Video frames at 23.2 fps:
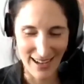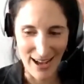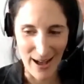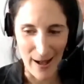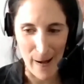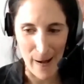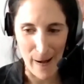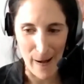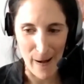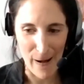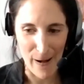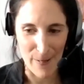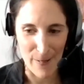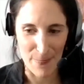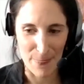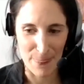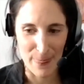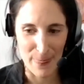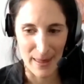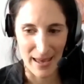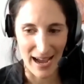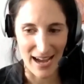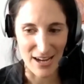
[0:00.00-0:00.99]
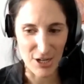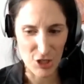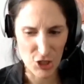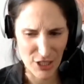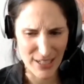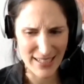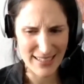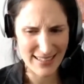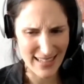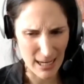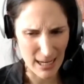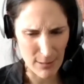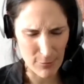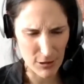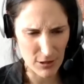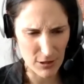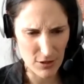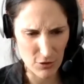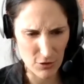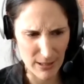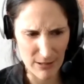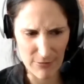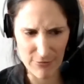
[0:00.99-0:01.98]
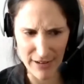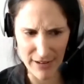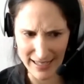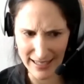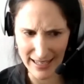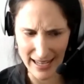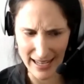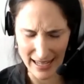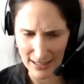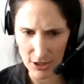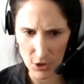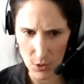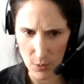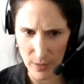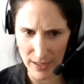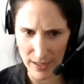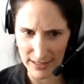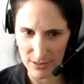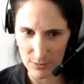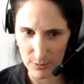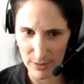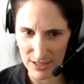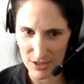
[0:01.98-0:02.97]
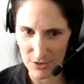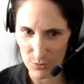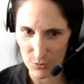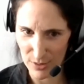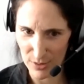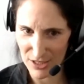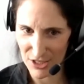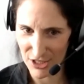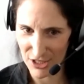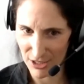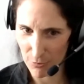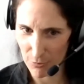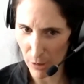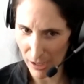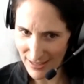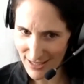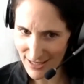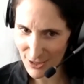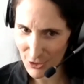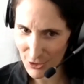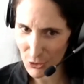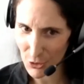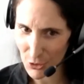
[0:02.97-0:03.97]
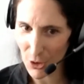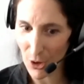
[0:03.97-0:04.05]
and she's able to be very eloquent when she wants to,